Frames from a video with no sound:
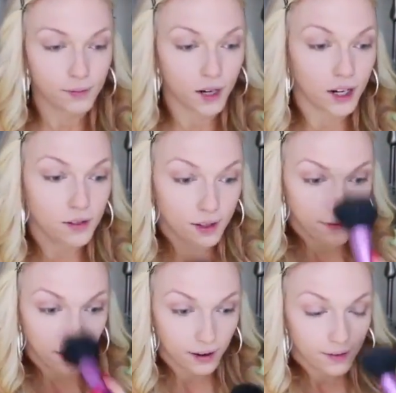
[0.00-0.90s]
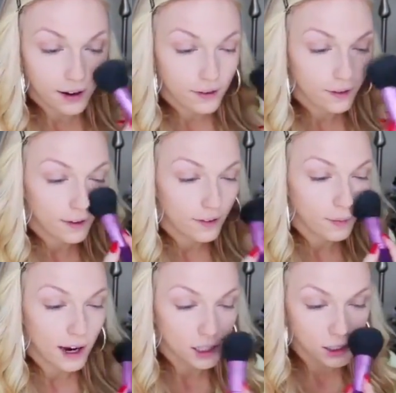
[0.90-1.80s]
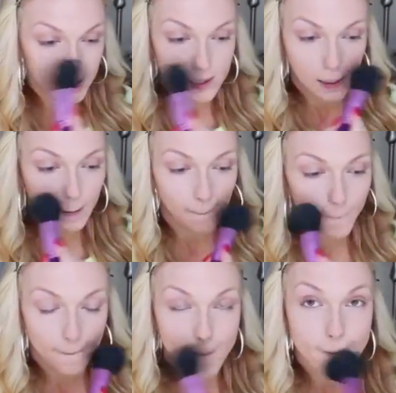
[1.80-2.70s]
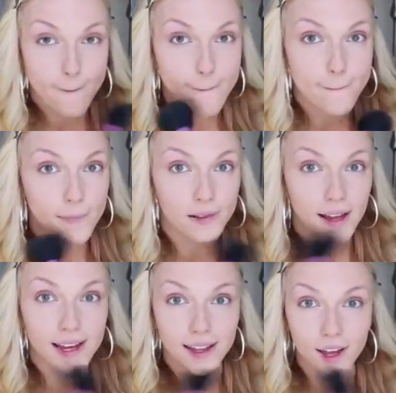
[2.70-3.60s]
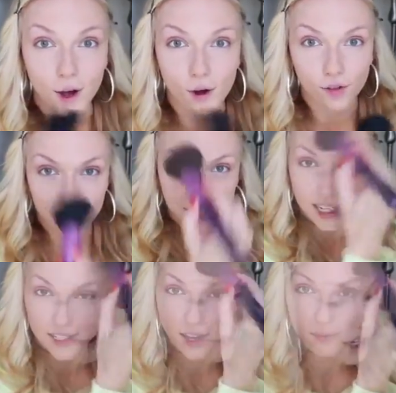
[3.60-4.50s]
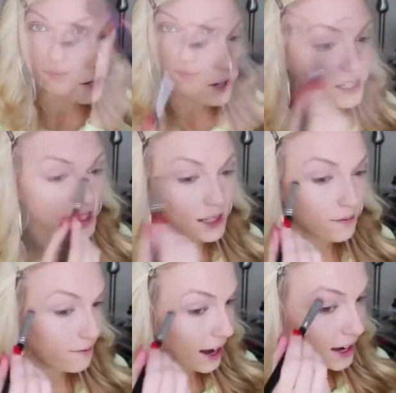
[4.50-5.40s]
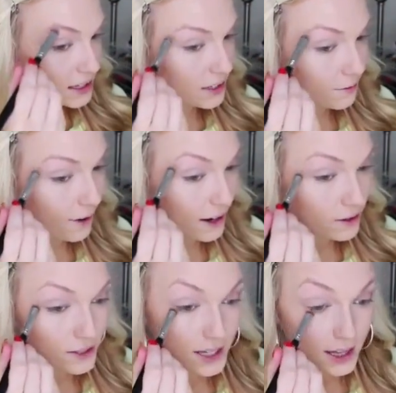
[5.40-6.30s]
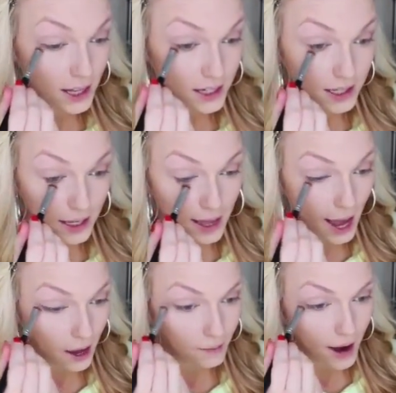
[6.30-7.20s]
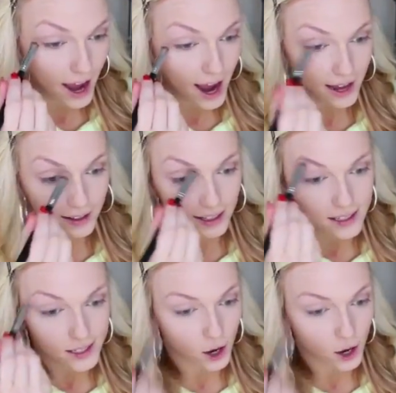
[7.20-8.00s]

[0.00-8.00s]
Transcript: I'm going to use a very, very fluffy brush just to lightly go over the T-zone. You can see some veins and freckles and things like that on my eyelids.